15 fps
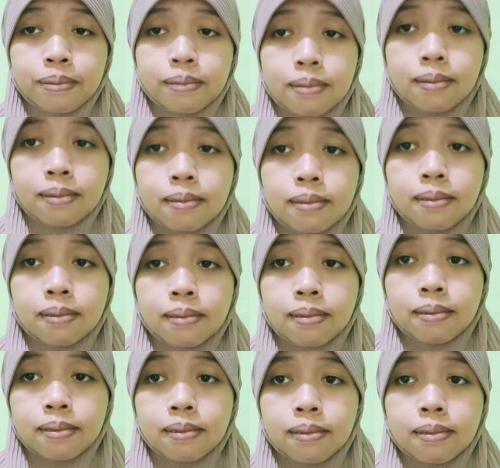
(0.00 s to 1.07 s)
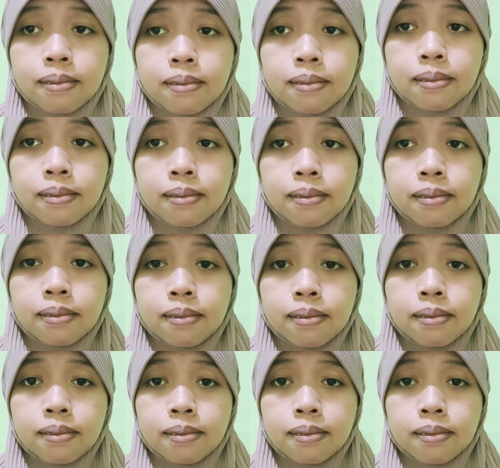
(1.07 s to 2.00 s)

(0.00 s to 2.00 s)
(no one is talking)